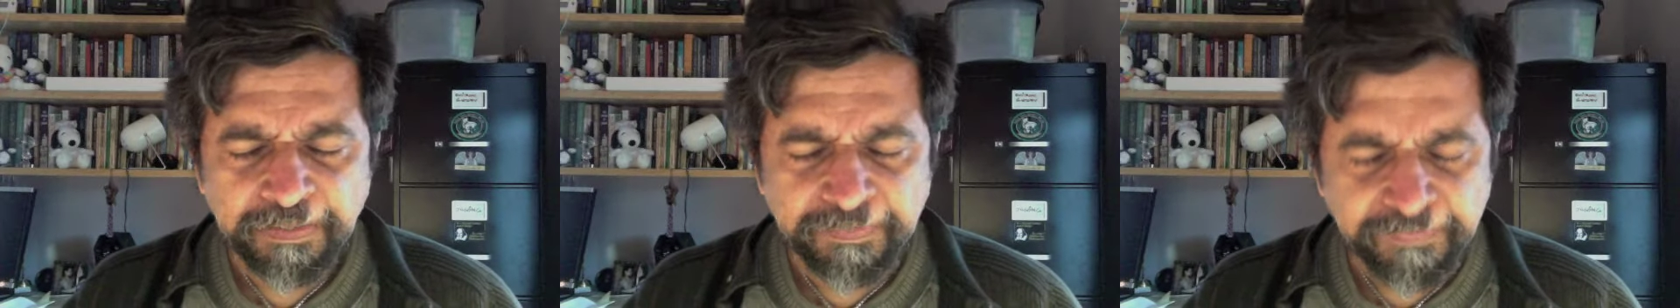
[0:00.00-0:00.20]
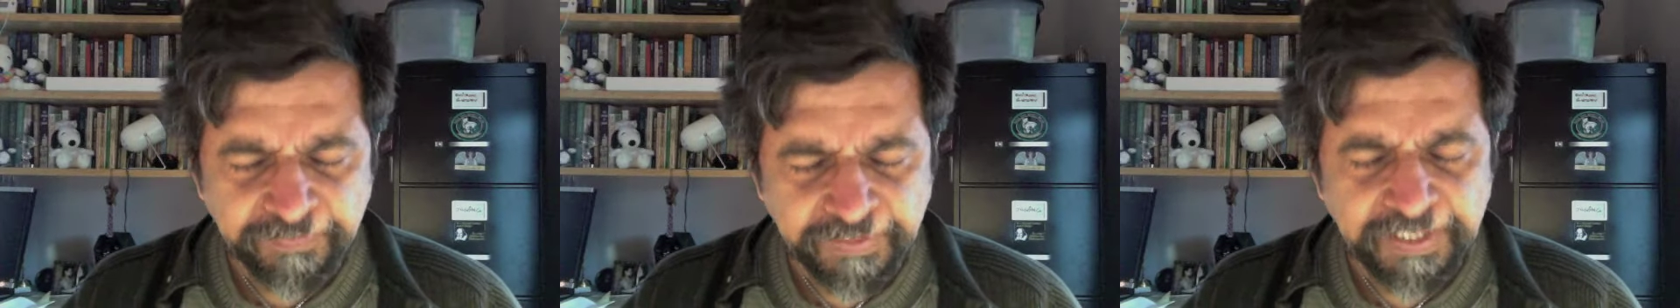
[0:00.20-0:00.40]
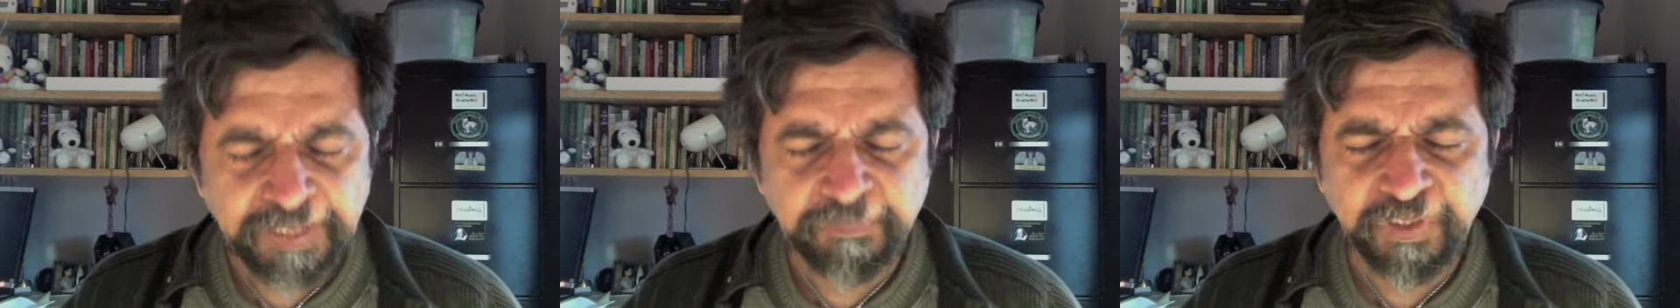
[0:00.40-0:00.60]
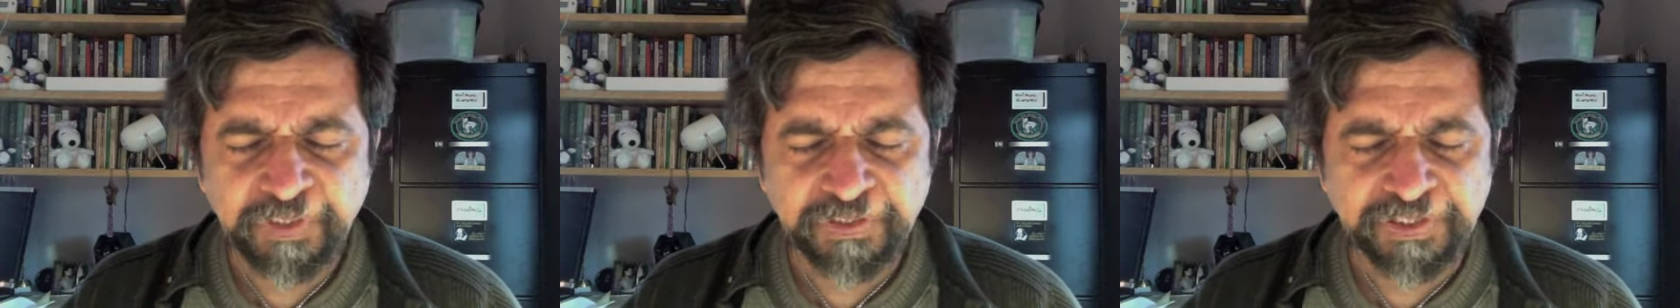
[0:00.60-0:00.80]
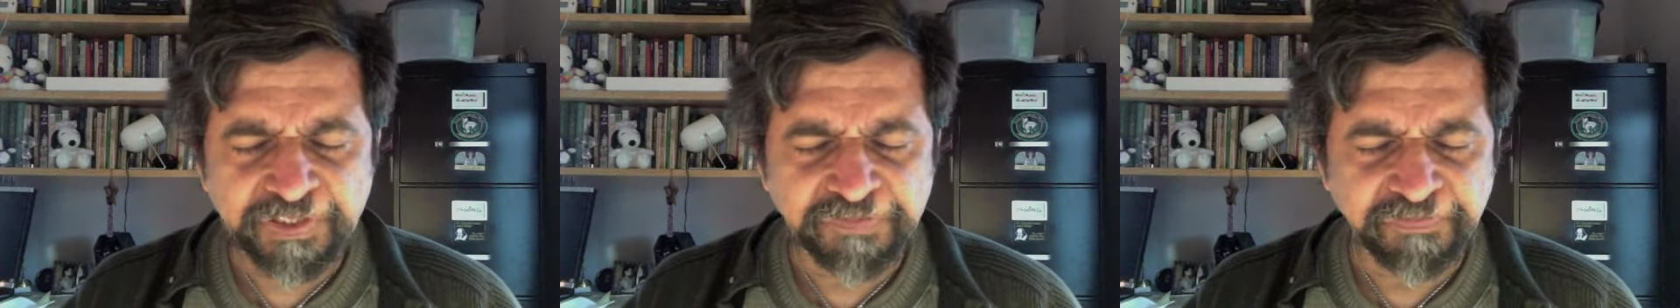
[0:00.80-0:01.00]
Think about
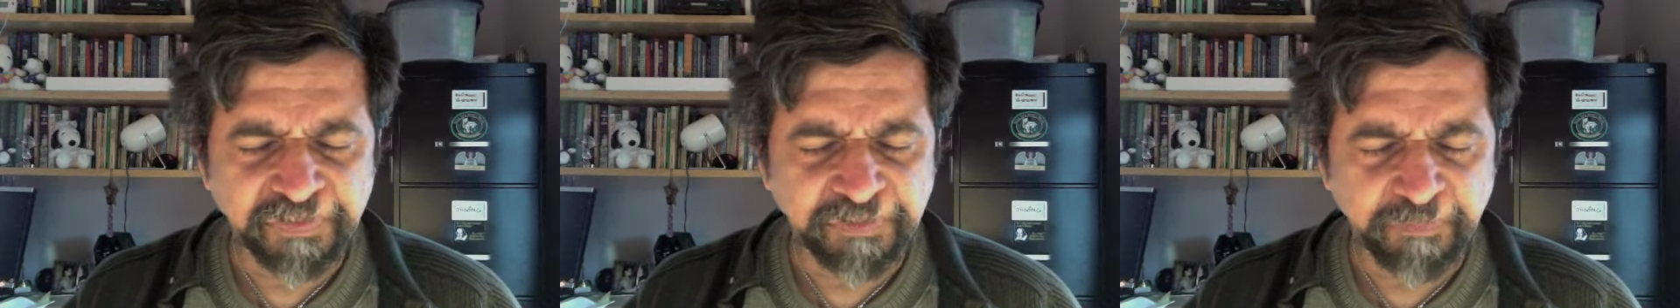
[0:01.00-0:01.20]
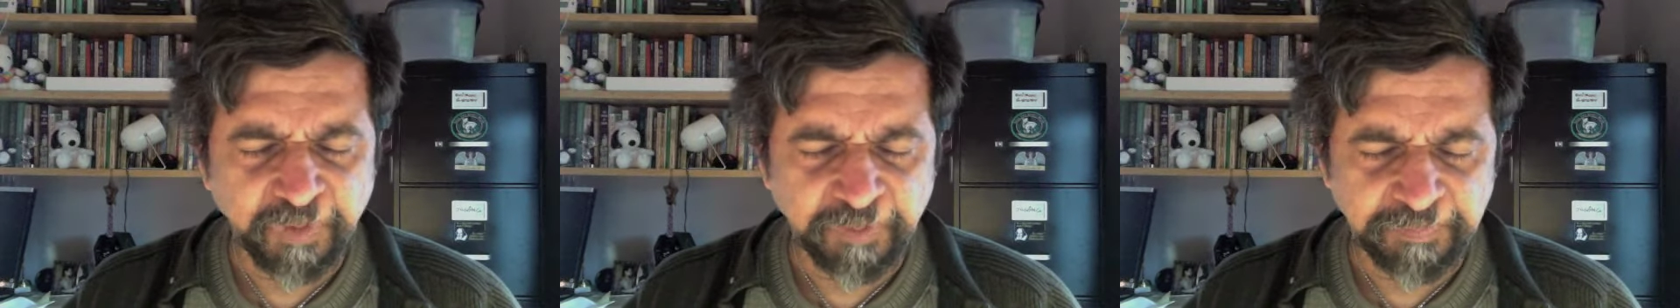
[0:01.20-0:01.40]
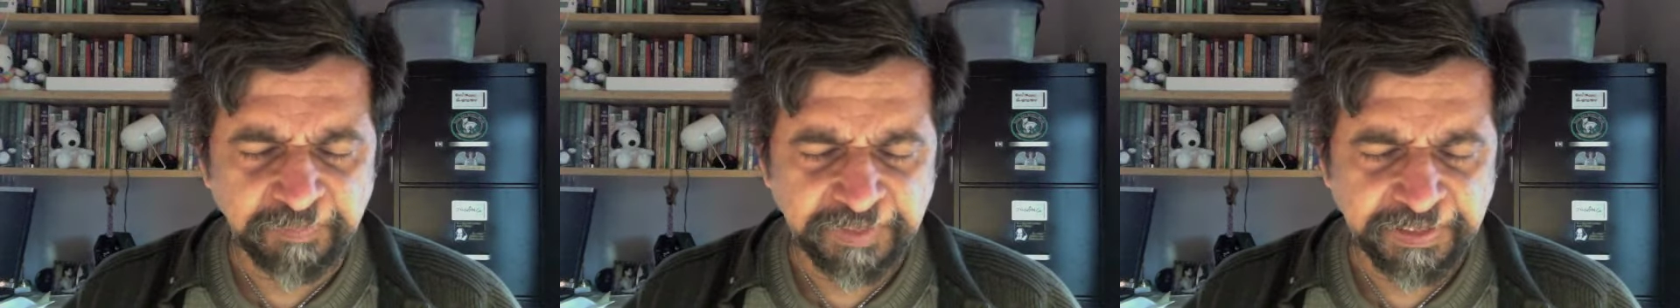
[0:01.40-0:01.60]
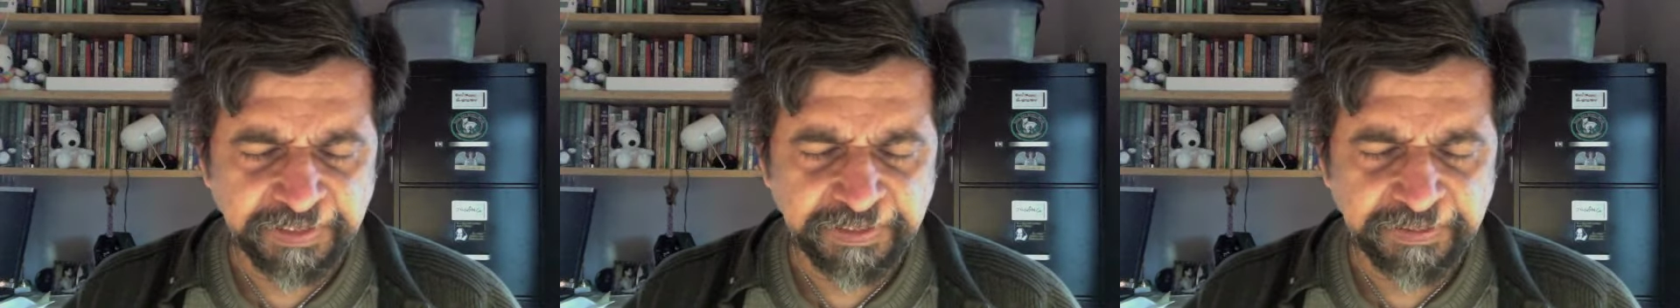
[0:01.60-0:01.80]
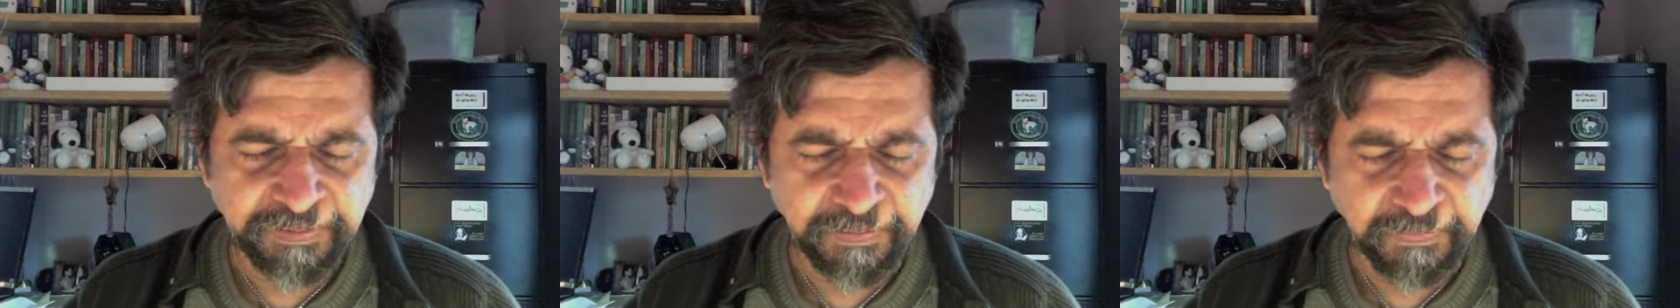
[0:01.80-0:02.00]
this for a moment,
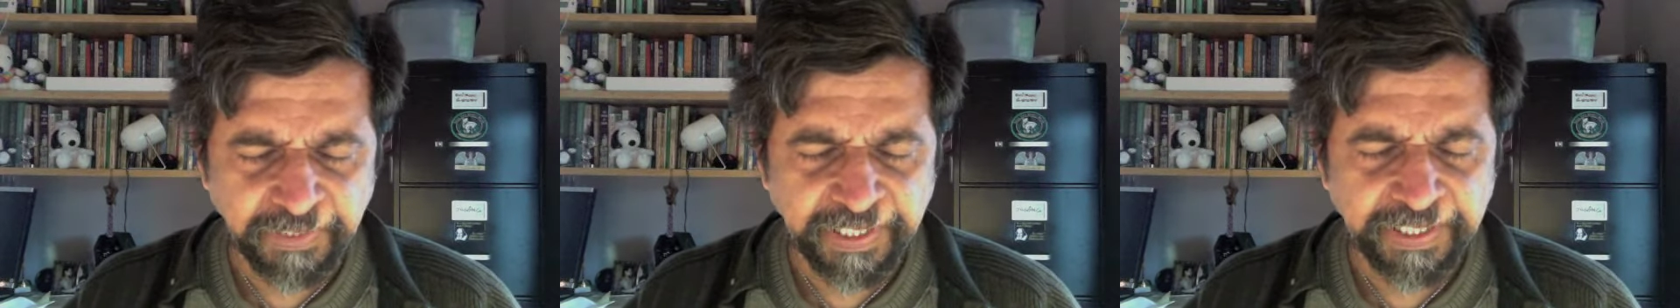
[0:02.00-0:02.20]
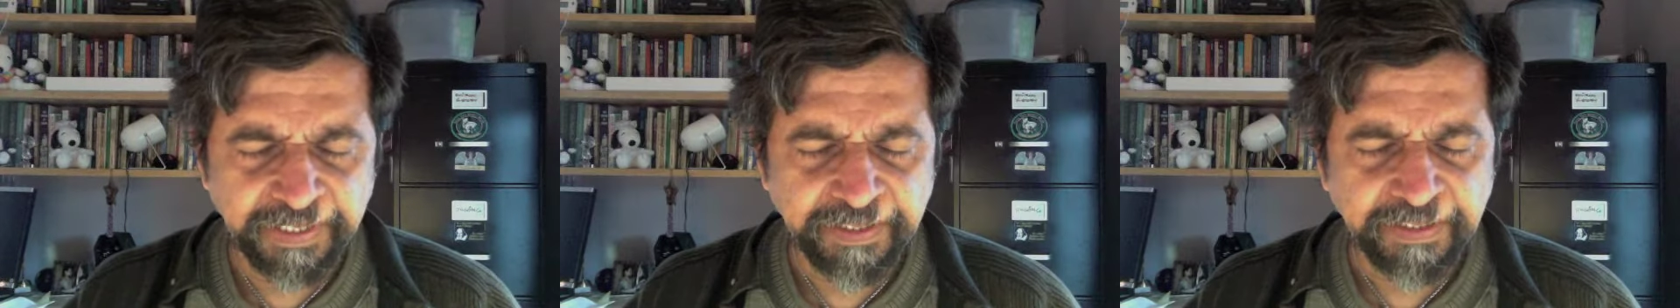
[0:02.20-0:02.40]
okay?